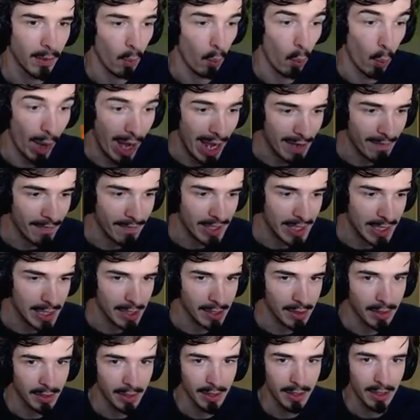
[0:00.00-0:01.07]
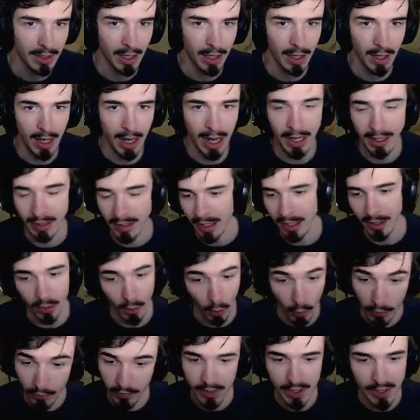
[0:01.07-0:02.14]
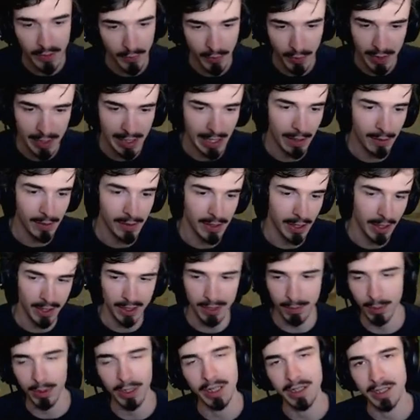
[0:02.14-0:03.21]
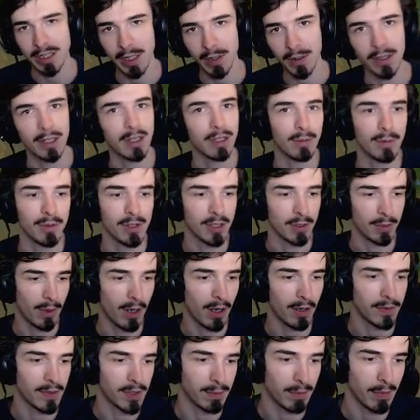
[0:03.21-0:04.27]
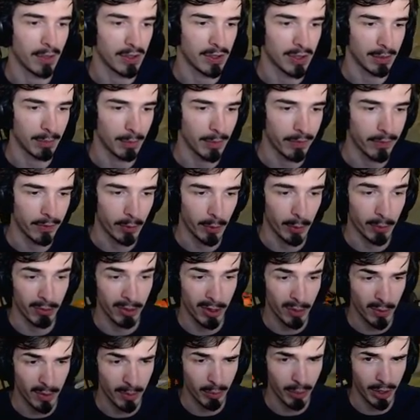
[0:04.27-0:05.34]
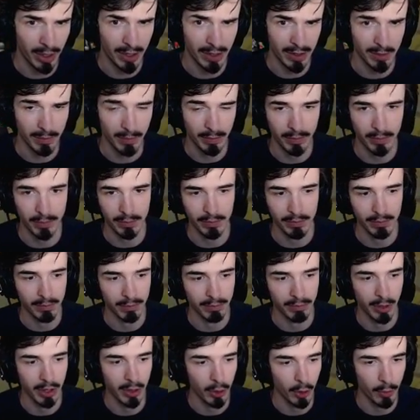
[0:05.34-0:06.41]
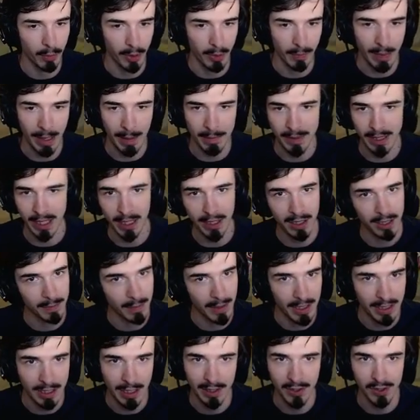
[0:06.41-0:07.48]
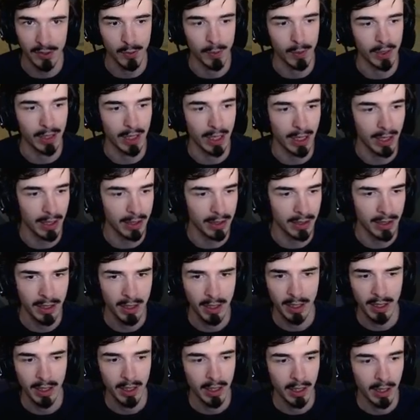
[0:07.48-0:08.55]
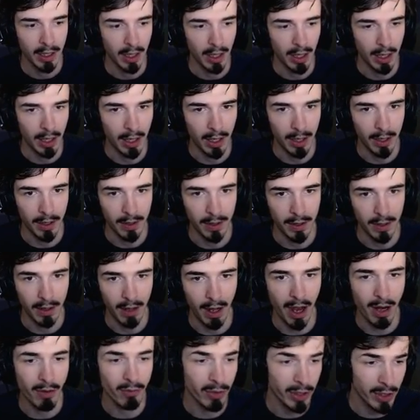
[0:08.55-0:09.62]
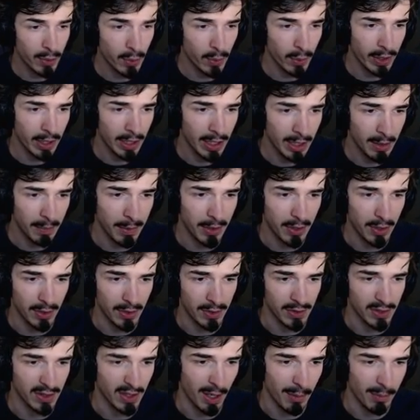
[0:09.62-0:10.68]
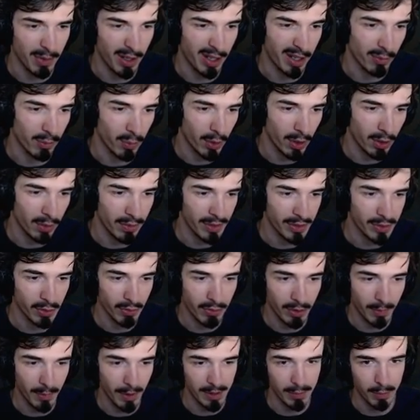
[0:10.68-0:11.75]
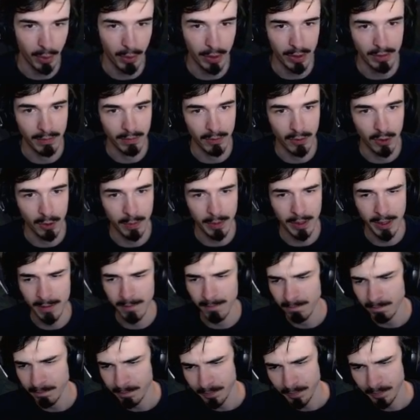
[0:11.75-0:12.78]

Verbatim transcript: Whatevs. And yeah, go for these free towers like this bot lane tower here, which is what I was just mentioning before. You really want to break open the map, take as many towers as we can. I recall here because I'm like, well, there's not really much point grouping.